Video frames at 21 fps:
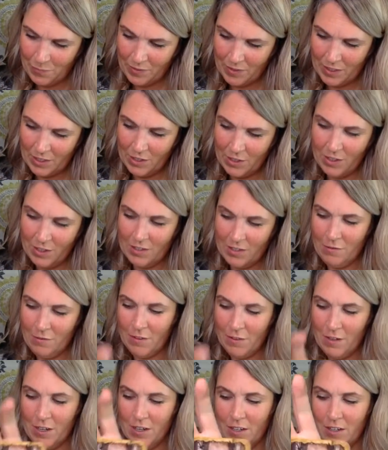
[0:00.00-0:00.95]
You need to
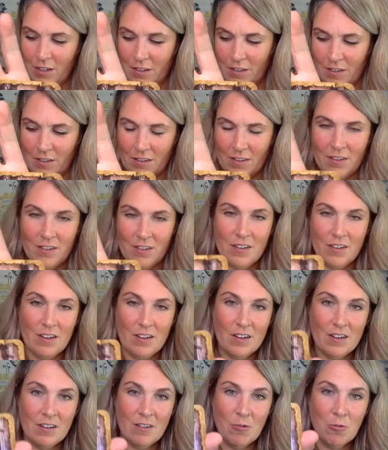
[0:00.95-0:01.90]
find
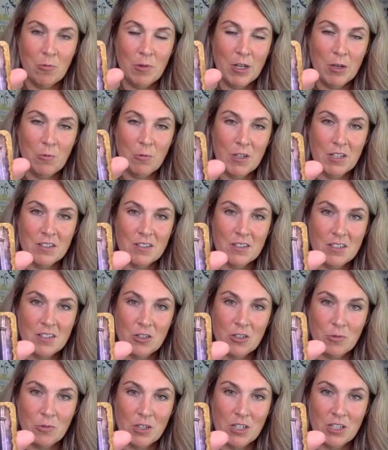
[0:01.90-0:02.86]
a win-win
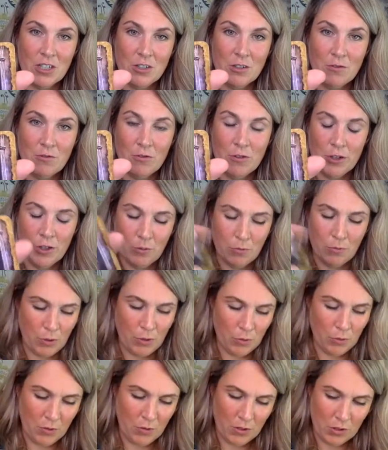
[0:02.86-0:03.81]
situation for you
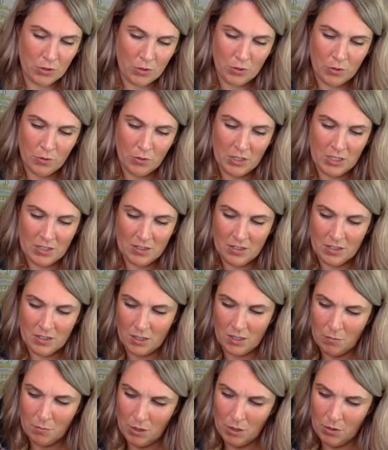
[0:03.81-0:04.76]
both. The truth needs to
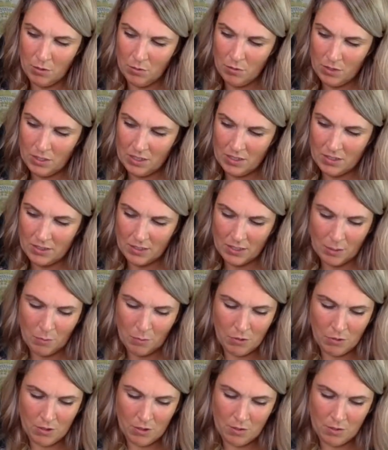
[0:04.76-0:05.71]
come out. That's
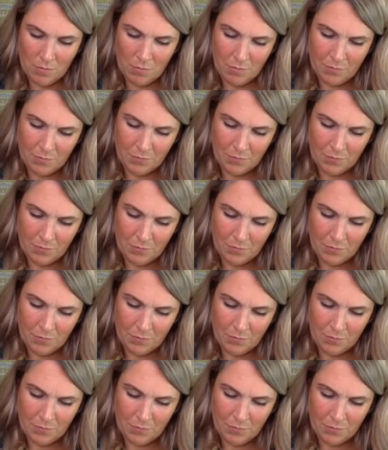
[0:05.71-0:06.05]
Libra.